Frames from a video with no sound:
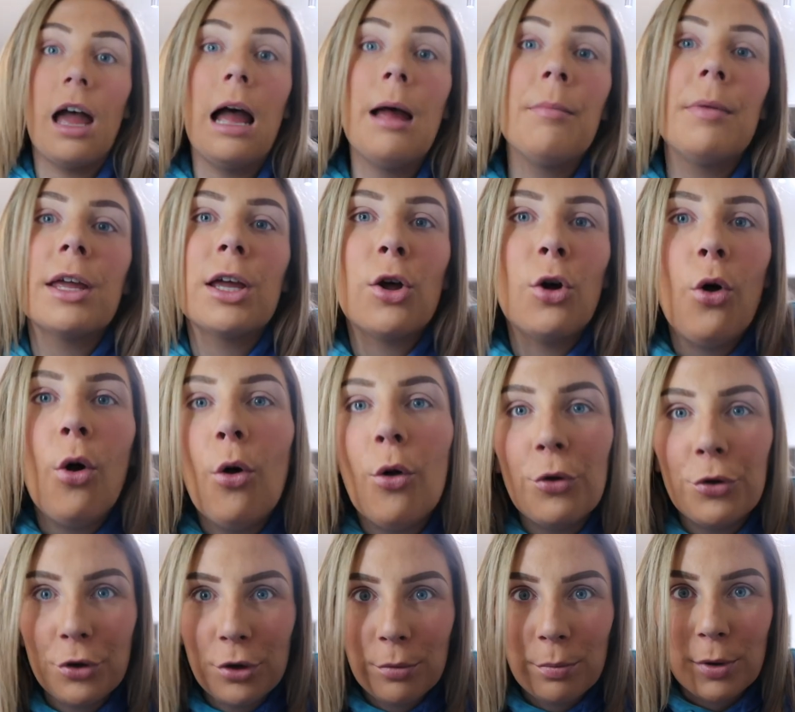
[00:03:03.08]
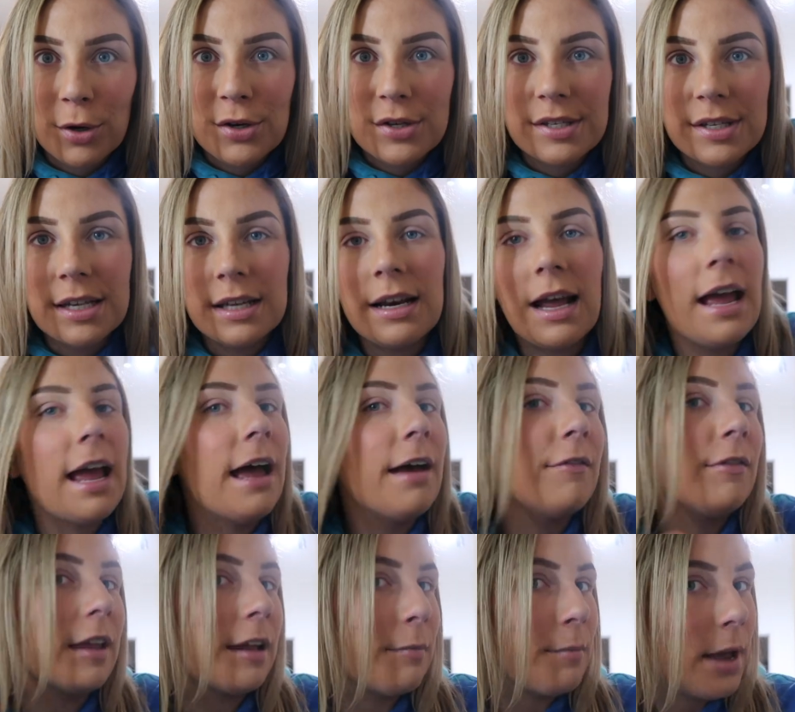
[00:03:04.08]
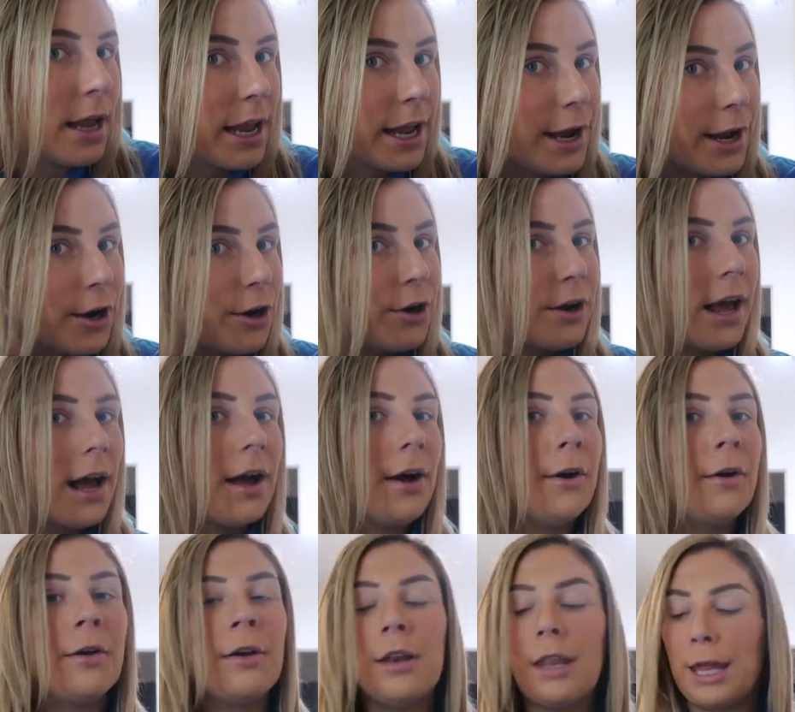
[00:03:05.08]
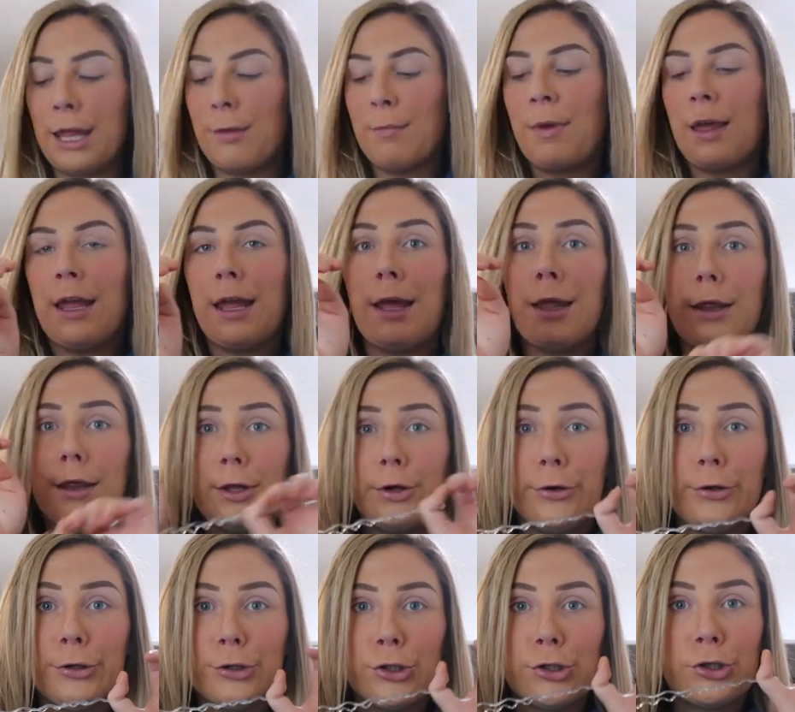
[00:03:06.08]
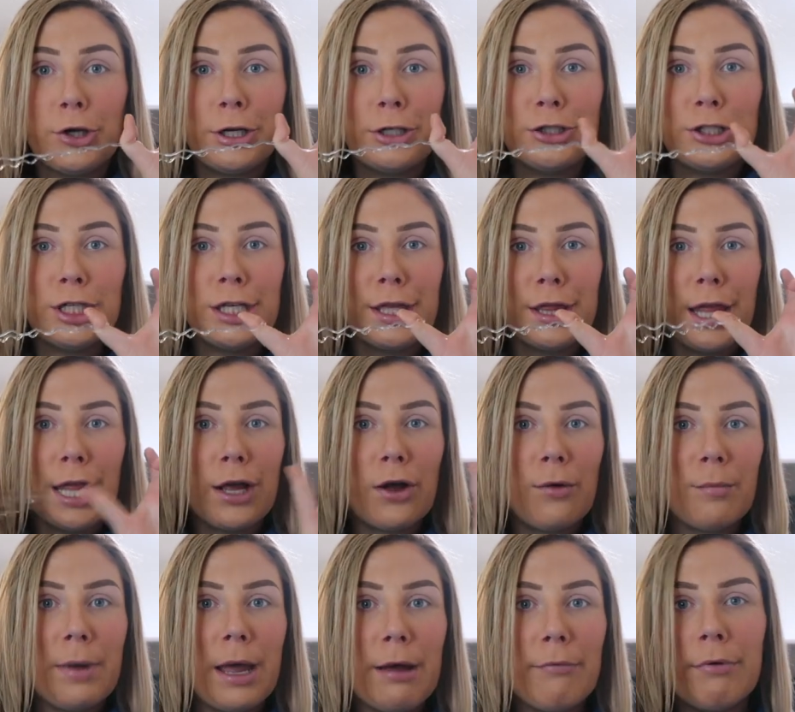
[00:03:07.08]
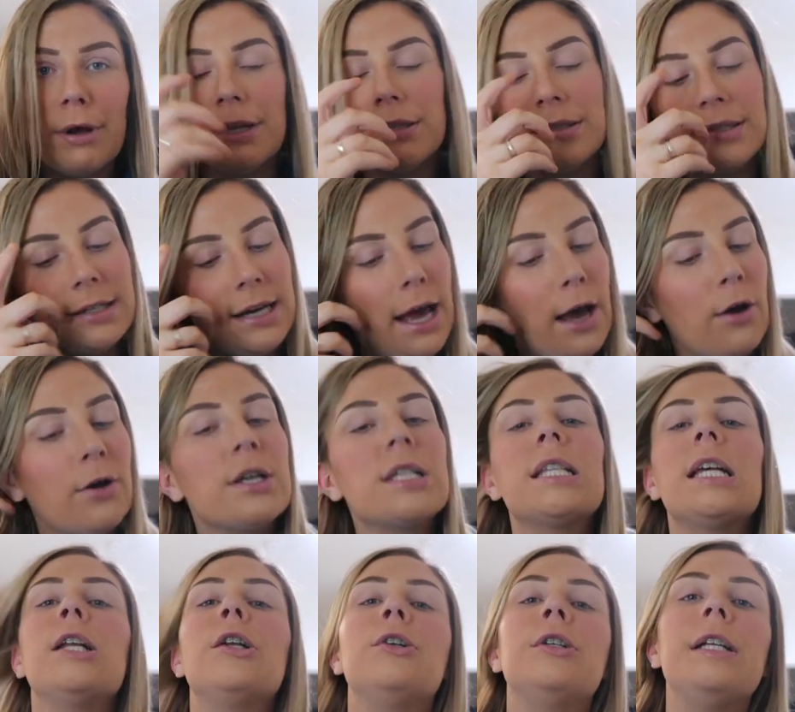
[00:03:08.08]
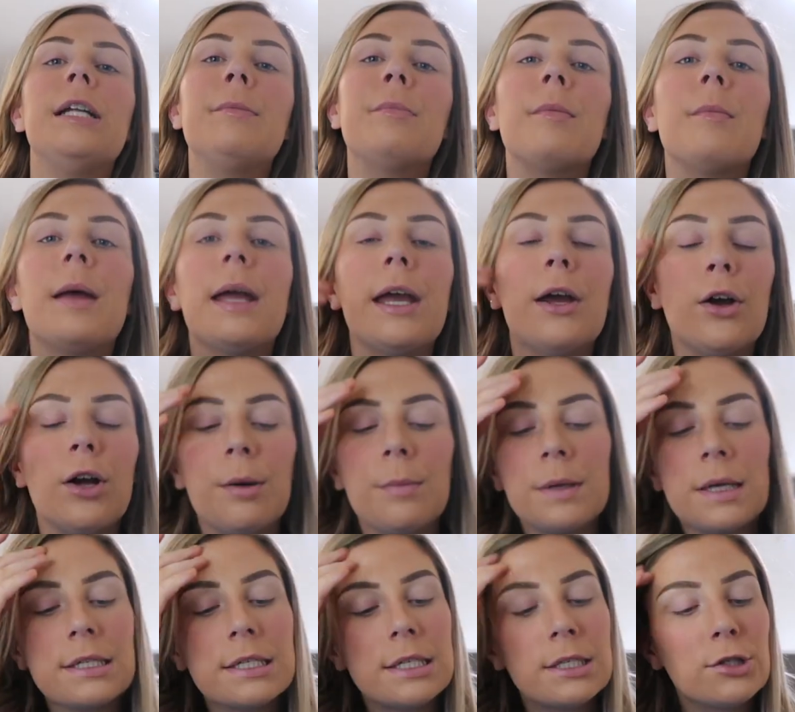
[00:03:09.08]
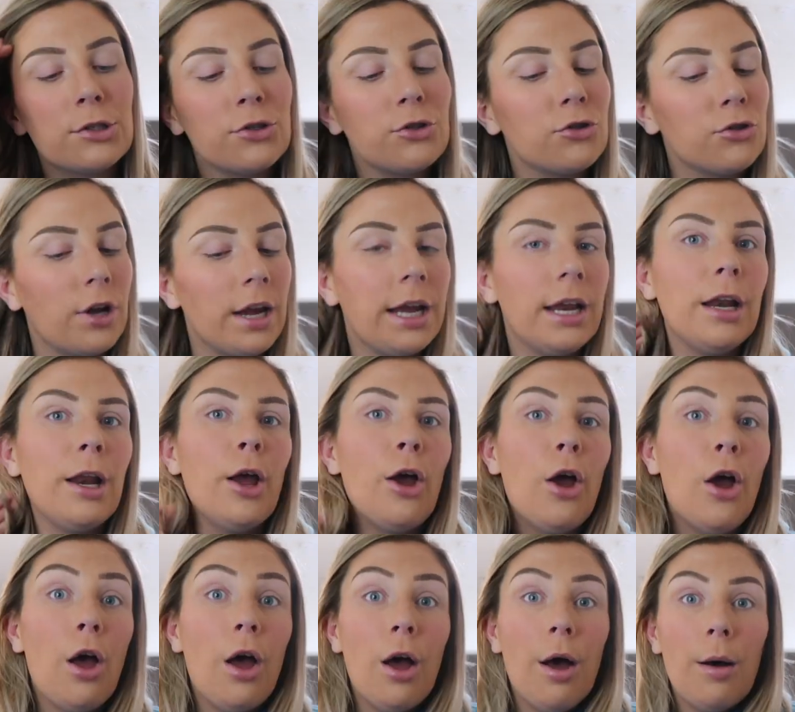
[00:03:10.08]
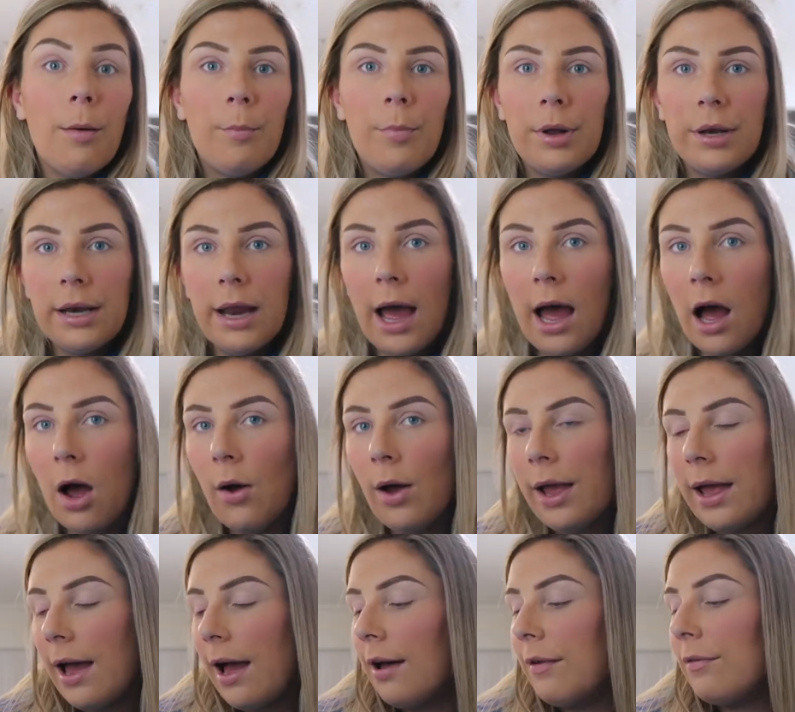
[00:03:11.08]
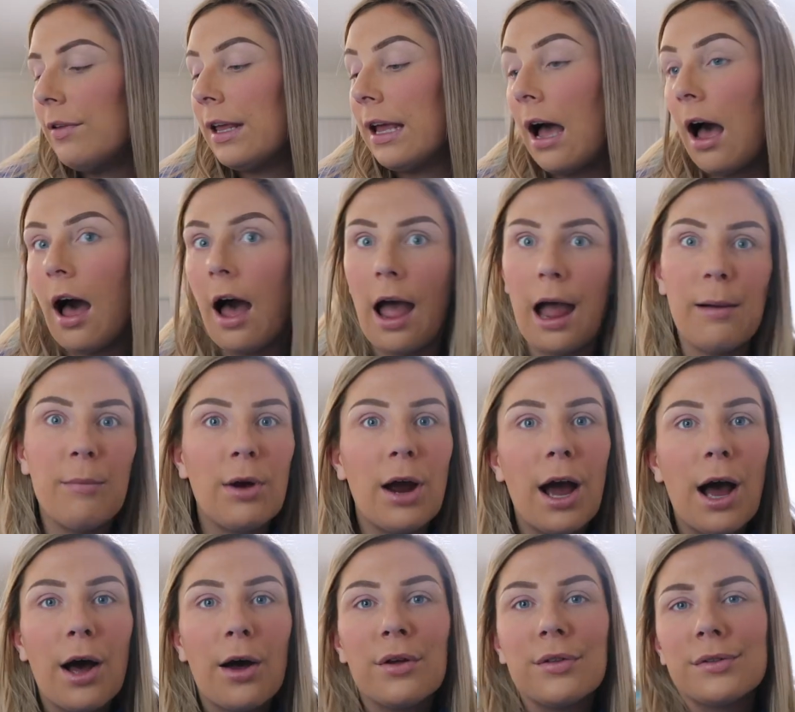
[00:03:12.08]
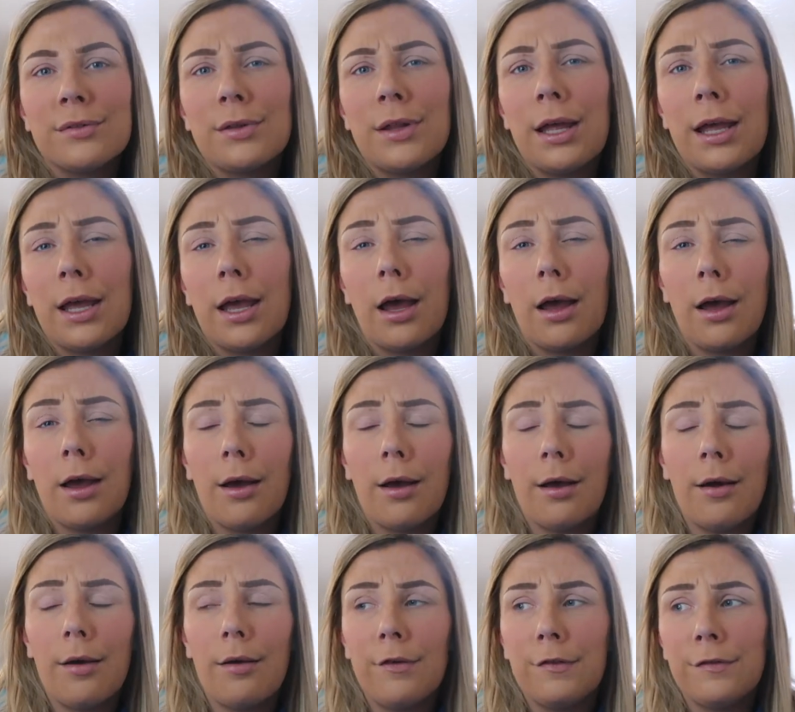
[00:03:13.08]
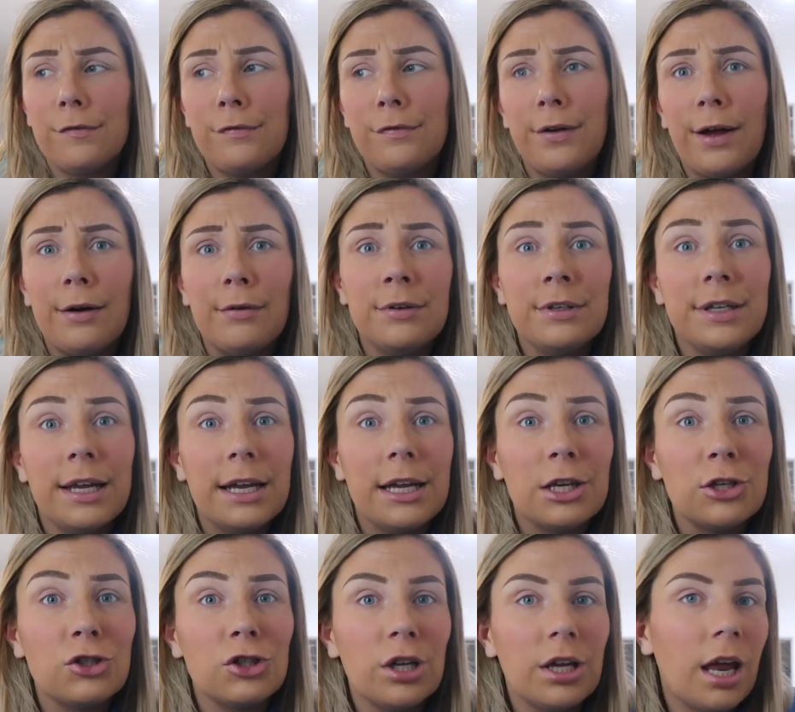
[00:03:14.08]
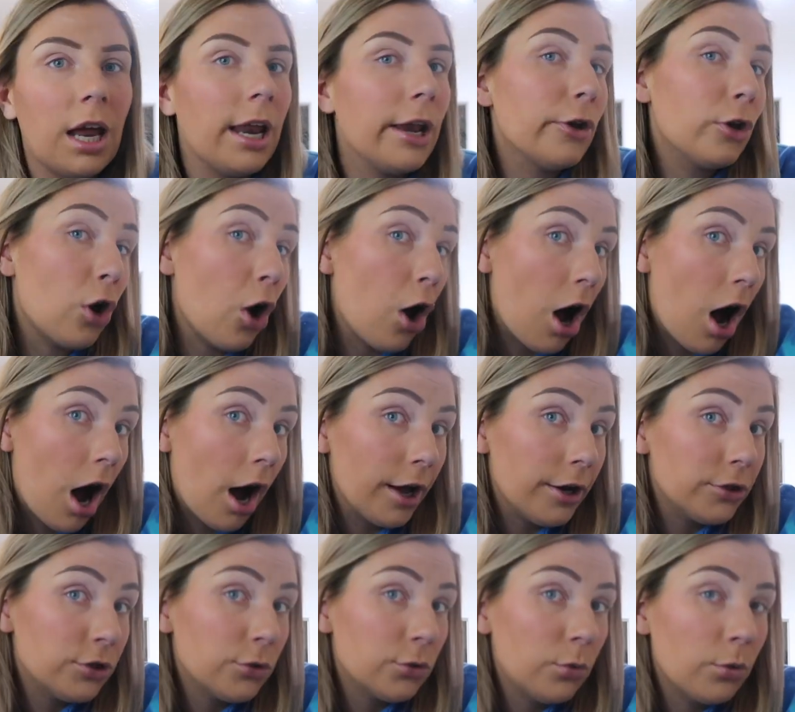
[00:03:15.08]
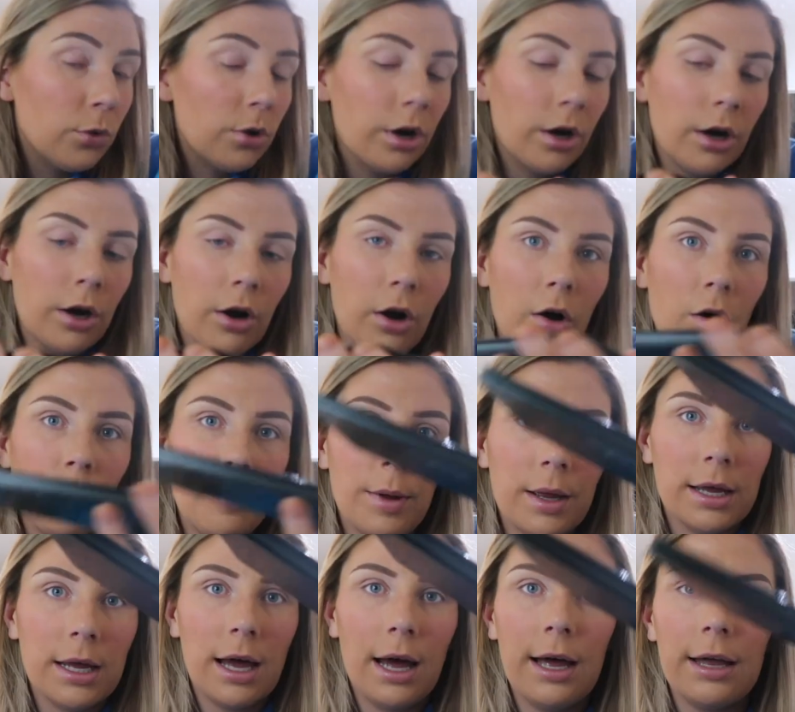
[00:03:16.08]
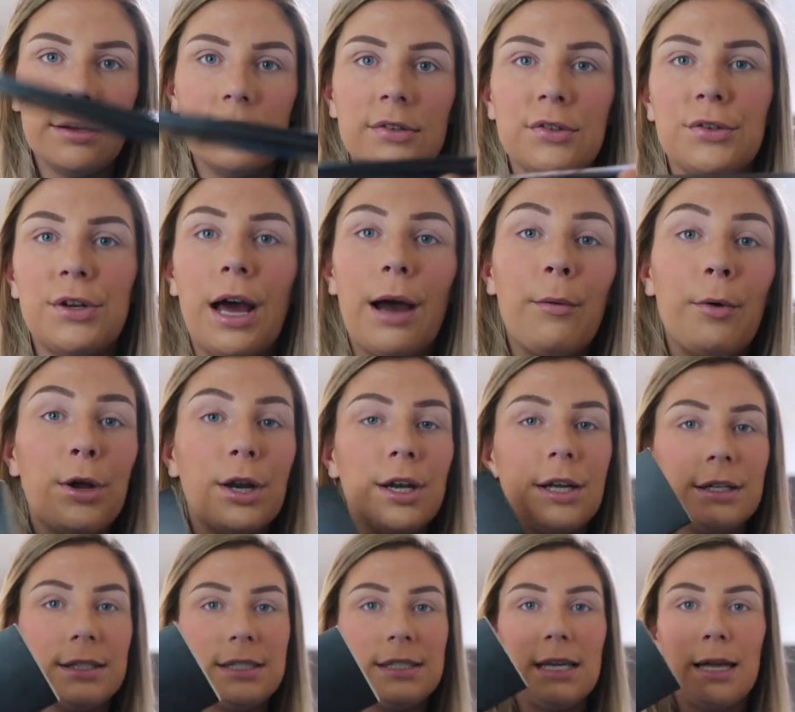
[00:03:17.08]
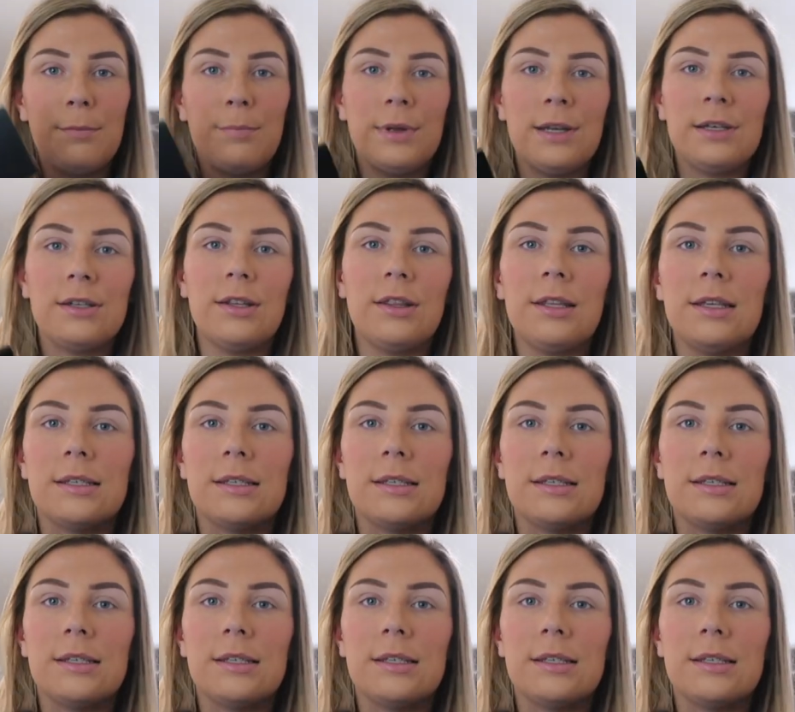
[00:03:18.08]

I'm like a whole new person. I have like my hair down, like my little scrunchy thing on my wrists now because I don't need to put my hair up because it's straight. But now I have like eyebrows and like foundation, contour. Oh my God. So now we're gonna dip into